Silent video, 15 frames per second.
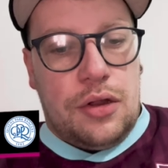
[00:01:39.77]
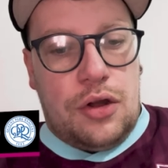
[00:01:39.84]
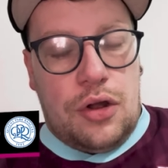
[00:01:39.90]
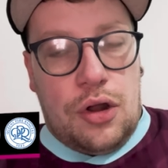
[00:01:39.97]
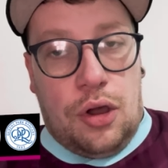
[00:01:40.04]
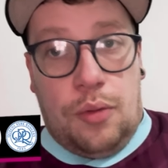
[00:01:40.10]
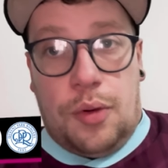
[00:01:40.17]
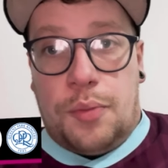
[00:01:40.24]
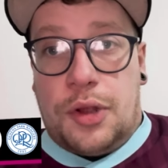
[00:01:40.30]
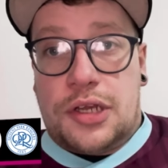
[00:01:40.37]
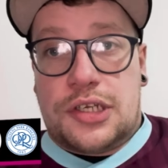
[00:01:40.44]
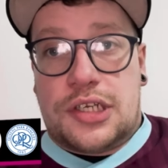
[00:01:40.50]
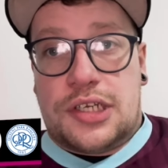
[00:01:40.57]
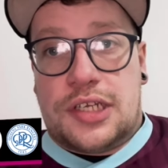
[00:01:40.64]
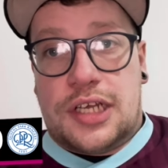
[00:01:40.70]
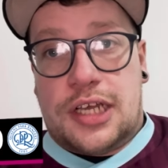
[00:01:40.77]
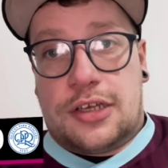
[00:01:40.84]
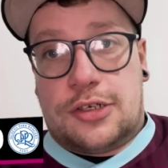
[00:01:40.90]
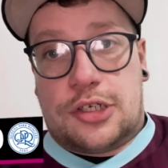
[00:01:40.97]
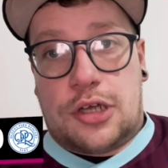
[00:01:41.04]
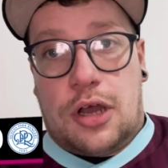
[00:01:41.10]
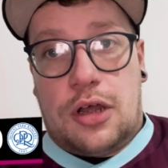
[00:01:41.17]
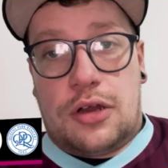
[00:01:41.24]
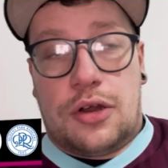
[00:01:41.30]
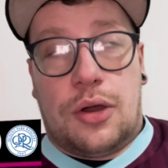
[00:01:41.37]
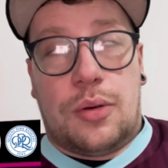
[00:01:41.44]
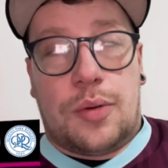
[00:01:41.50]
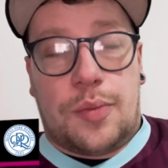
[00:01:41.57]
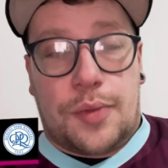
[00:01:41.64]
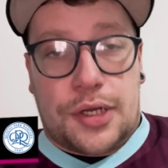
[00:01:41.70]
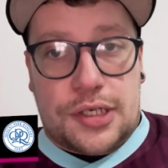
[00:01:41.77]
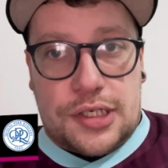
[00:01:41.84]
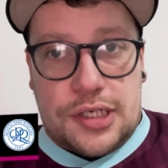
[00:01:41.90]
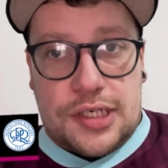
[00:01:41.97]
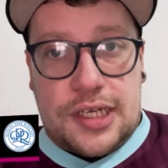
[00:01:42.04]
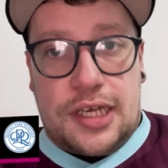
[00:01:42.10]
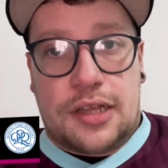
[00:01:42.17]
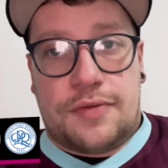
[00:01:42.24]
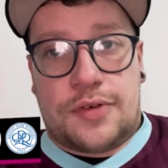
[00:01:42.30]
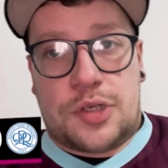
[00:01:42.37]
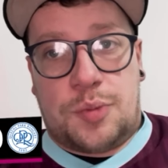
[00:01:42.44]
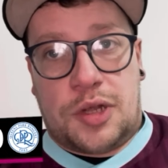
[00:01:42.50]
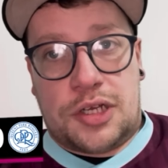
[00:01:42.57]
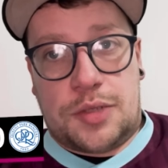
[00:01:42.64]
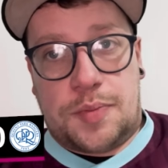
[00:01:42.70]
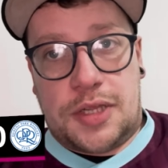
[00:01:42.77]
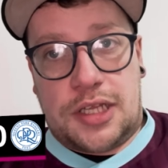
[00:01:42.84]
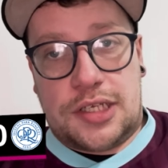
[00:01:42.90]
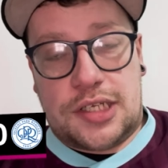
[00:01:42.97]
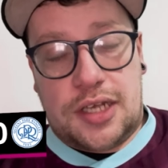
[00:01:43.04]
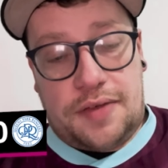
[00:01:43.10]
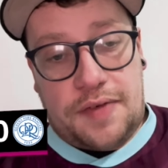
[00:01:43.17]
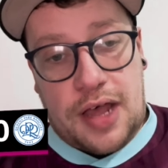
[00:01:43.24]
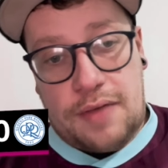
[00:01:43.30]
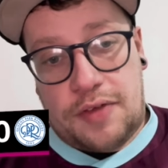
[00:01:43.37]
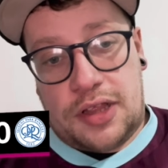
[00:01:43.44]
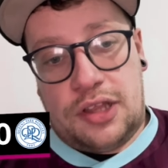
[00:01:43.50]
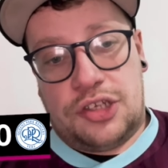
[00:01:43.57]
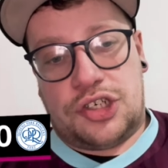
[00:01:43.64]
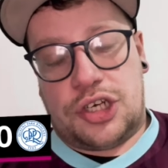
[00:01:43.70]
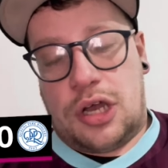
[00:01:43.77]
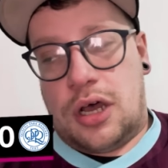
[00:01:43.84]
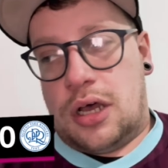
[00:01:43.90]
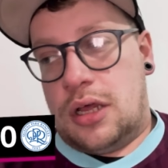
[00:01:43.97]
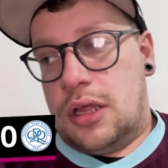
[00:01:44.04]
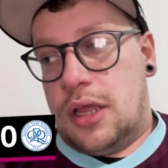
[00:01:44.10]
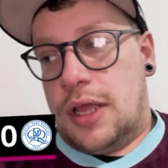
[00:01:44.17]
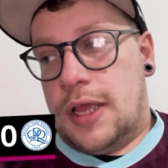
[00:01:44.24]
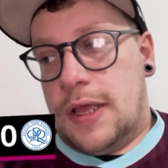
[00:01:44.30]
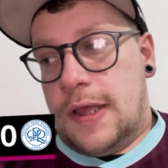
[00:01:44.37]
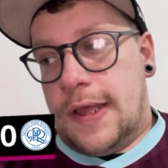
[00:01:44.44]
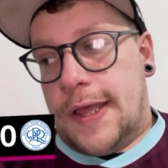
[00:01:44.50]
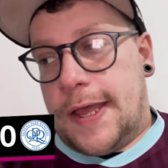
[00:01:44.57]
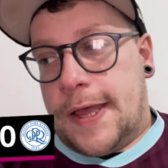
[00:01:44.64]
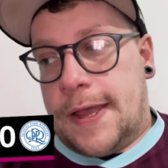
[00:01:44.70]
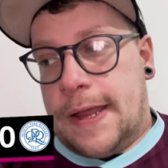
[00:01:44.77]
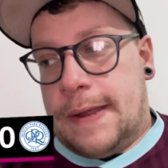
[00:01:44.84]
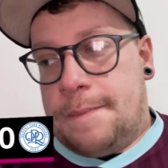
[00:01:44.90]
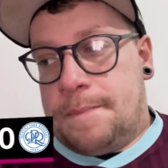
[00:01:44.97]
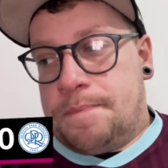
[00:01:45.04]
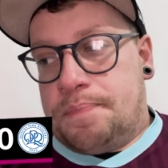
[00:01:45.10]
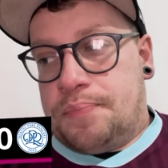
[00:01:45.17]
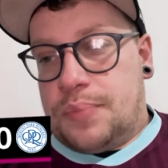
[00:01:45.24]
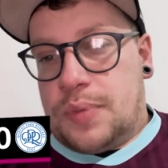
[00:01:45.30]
No one wants to take a shot. No one wants to take the responsibility of having the shot and